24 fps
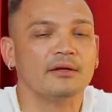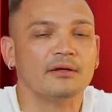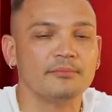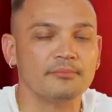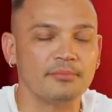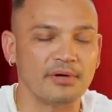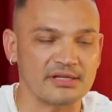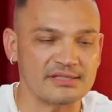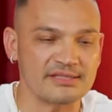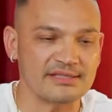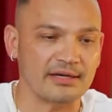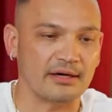
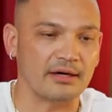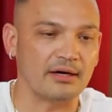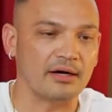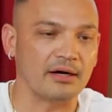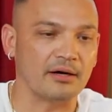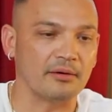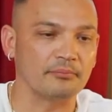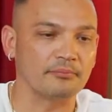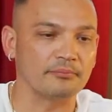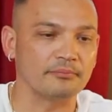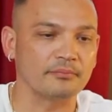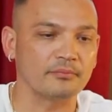But,
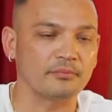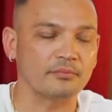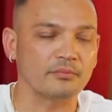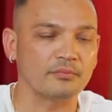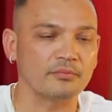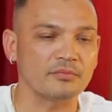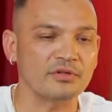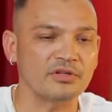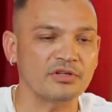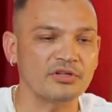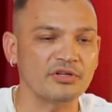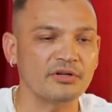
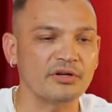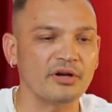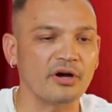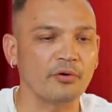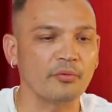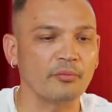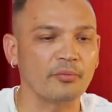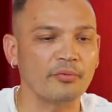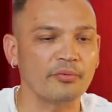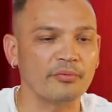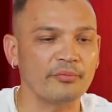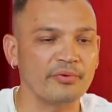you know,
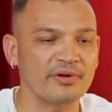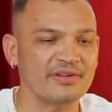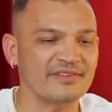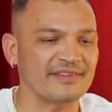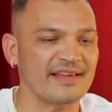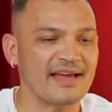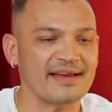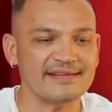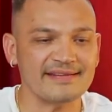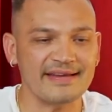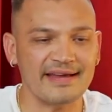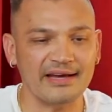we
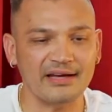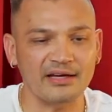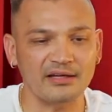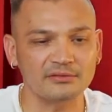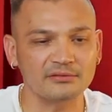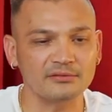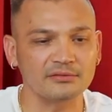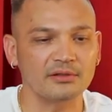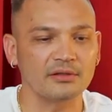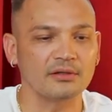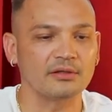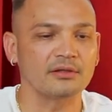sat down.